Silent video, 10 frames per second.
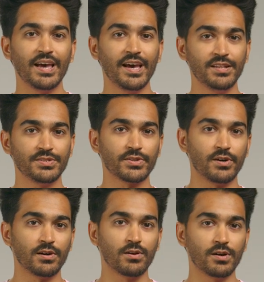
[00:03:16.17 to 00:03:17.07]
and
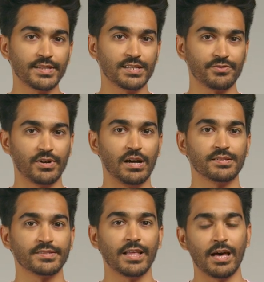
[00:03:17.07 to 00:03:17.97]
install context
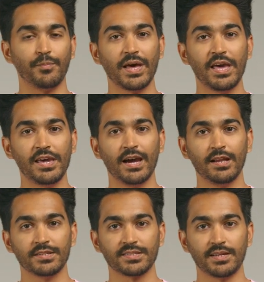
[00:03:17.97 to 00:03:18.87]
files that help AI
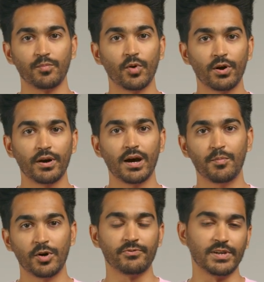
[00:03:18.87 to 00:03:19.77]
understand more
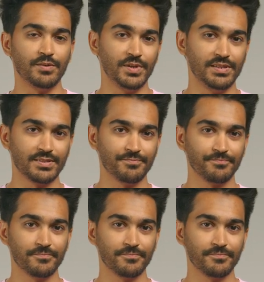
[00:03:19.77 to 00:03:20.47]
about Firebase.